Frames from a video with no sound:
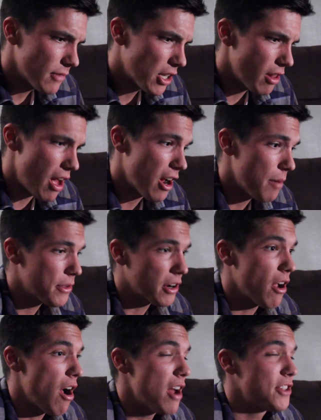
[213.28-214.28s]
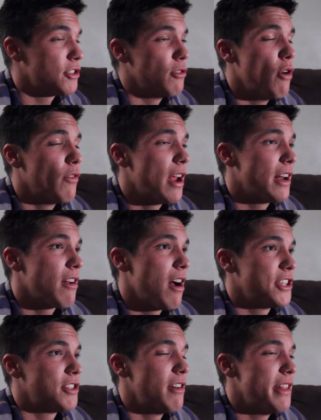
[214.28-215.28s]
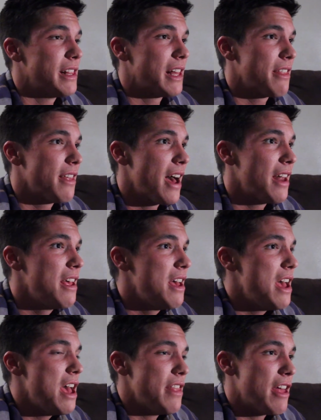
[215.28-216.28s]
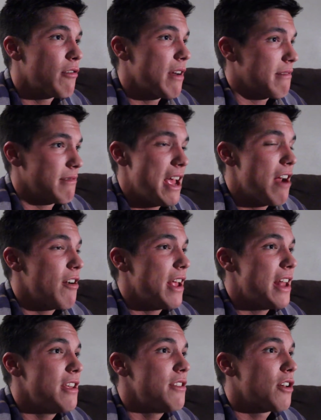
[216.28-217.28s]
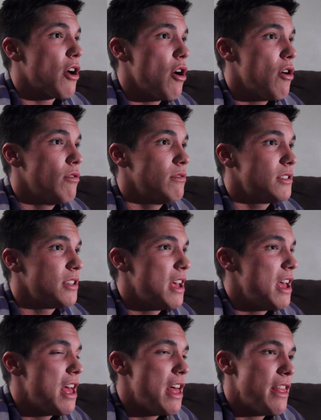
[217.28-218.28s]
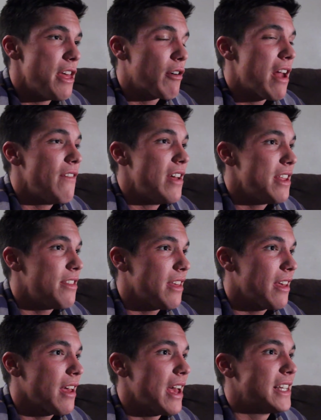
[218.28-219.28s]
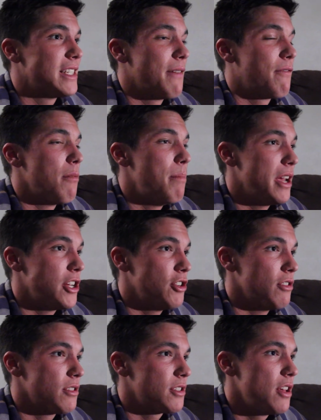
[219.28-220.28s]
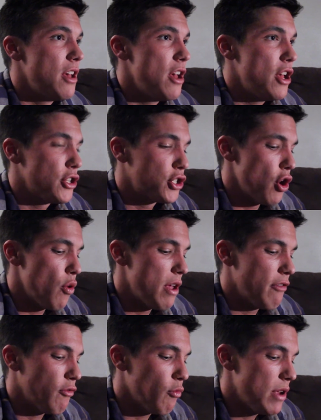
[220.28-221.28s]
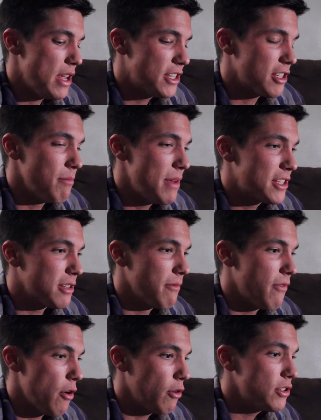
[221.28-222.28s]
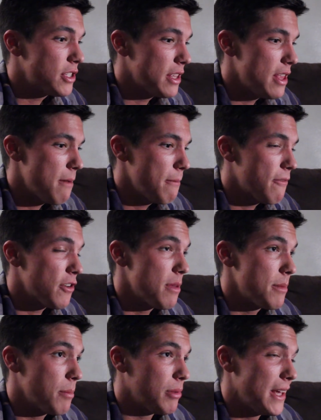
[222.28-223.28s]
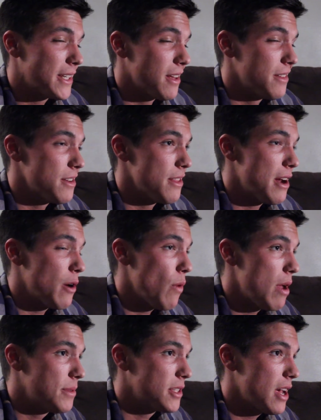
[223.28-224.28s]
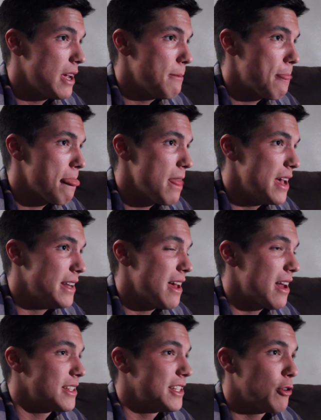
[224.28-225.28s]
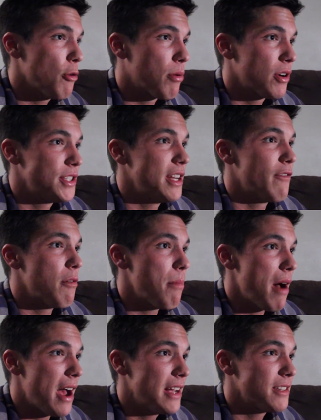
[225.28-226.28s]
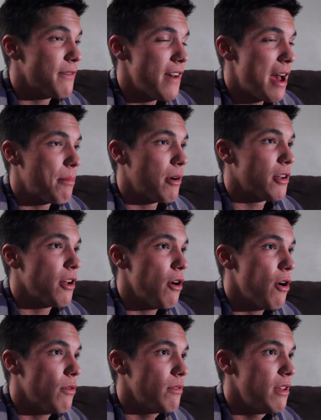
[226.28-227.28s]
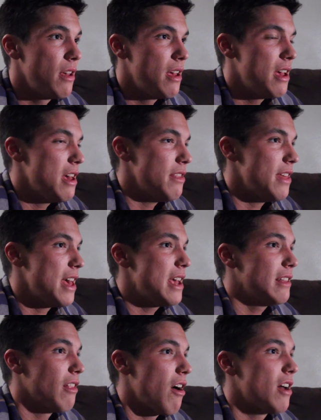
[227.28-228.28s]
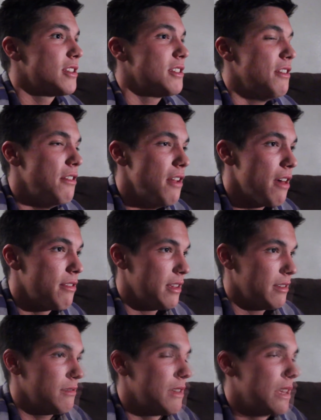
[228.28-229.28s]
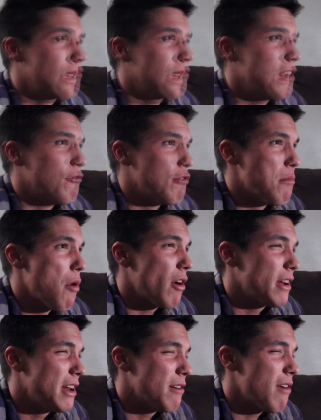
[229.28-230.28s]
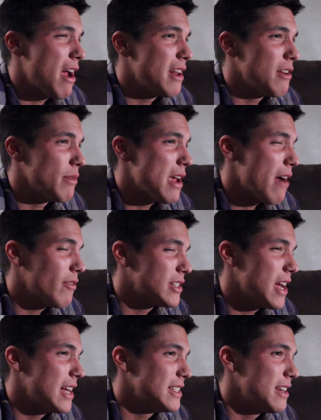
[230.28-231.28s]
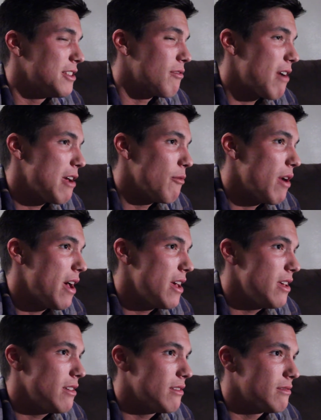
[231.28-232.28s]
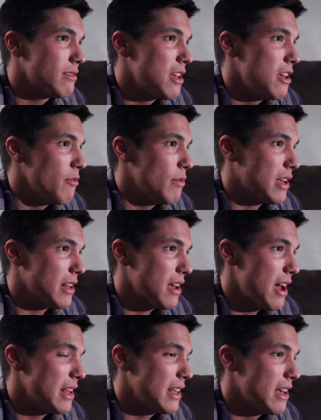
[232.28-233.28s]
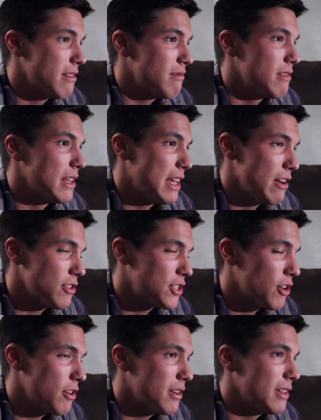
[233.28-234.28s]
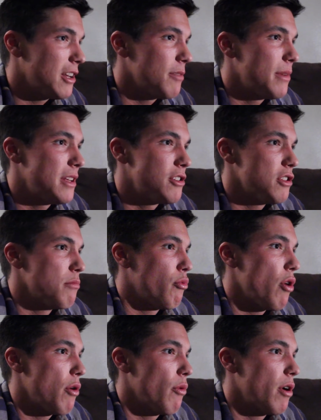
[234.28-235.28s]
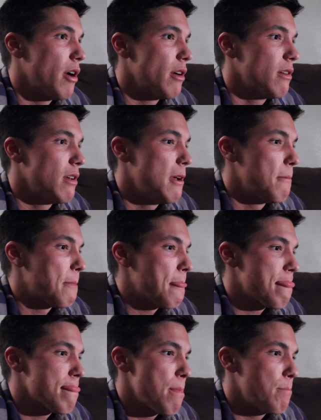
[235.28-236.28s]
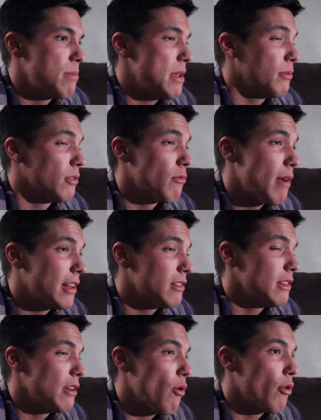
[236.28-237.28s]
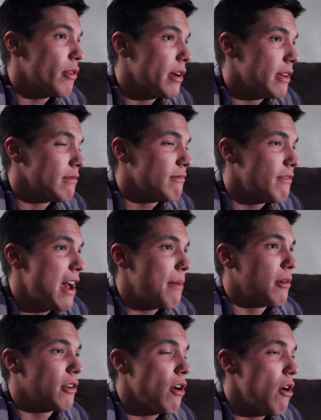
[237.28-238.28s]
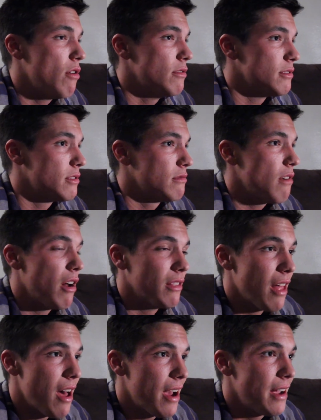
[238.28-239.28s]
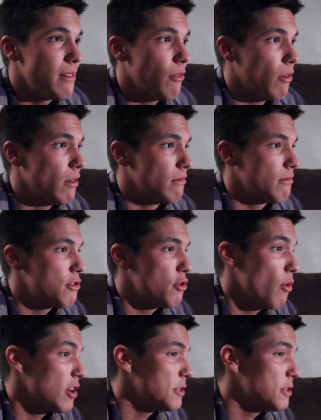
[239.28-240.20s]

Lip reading: clog up their costs or overhead costs or anything like that. They don't carry any of the cajones. They don't have anything except for pictures. So if we submit some photos to them for them to place onto their website, and not a single person ever buys a Fatbird cajon, they lost nothing. If we market it right and we advertise it in the right way, we can kind of get the gears turning a little bit to the point where people are regularly ordering Fatbird cajones online or through